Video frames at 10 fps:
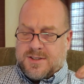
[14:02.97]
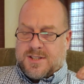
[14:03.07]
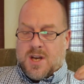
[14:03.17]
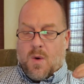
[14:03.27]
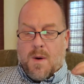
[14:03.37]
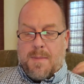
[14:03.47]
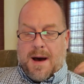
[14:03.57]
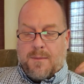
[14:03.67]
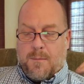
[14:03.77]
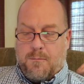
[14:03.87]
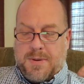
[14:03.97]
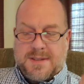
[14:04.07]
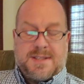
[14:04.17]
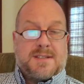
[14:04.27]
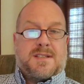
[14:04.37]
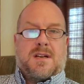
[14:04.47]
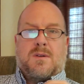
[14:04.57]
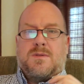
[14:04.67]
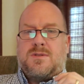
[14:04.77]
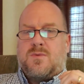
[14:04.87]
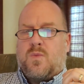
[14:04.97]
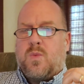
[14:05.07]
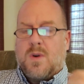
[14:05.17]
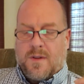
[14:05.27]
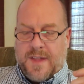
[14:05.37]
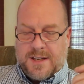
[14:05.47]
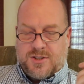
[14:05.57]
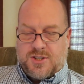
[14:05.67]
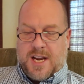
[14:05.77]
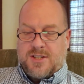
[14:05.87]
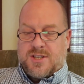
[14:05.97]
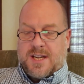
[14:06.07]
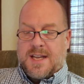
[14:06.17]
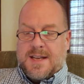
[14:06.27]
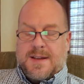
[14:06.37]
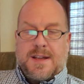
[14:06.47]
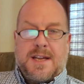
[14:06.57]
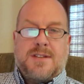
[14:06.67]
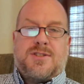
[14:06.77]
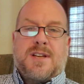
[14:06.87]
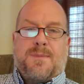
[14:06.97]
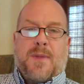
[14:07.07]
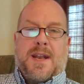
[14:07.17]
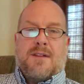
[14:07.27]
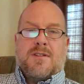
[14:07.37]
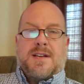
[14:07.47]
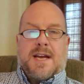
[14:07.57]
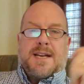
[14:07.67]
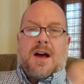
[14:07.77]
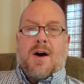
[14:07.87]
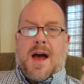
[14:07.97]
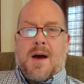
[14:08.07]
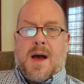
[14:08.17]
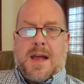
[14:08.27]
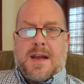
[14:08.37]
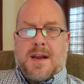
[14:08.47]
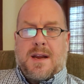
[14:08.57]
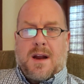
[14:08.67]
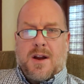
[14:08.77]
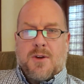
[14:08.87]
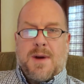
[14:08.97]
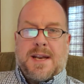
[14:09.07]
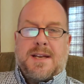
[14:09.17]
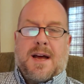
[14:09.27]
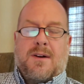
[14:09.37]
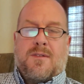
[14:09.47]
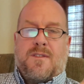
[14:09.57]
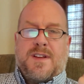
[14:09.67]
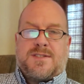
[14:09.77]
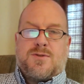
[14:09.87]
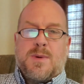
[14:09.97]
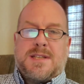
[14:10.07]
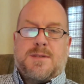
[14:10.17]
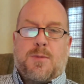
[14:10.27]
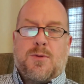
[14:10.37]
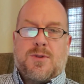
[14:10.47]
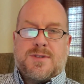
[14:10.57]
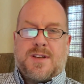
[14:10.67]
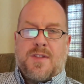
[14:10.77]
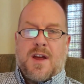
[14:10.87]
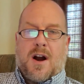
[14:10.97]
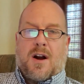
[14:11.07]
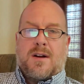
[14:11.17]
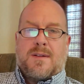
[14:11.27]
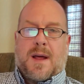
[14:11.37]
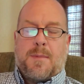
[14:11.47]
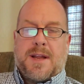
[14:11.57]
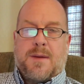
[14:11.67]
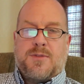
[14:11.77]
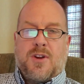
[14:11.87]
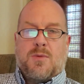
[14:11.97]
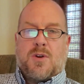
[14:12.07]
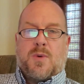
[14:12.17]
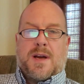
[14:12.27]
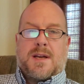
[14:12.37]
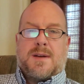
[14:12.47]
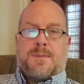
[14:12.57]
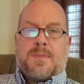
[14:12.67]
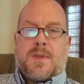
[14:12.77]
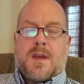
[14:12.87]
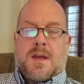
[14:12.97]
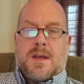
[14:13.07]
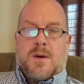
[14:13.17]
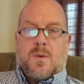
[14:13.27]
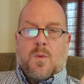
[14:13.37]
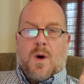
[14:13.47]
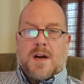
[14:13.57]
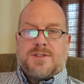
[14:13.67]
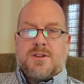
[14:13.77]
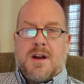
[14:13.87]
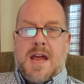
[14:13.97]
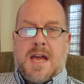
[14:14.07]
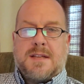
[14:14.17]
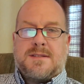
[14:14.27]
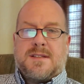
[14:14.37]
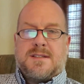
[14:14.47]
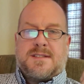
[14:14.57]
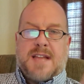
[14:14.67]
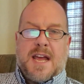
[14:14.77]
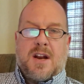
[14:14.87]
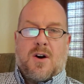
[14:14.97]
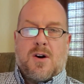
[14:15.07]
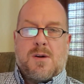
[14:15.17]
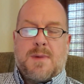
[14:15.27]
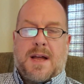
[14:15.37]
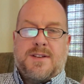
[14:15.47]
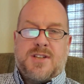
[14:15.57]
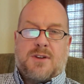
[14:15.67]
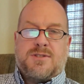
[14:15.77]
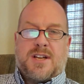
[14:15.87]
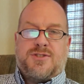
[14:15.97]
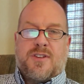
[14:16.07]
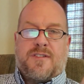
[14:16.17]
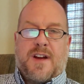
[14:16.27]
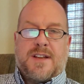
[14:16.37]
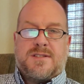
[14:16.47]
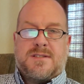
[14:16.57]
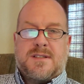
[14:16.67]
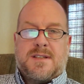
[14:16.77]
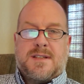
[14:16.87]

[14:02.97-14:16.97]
just go about business in a world that is changing each and every day. Now, are you ready? Now, these three simple rules, here they are. I'm going to give them to you real quick. Wash your hands, stay at home, and don't touch your face.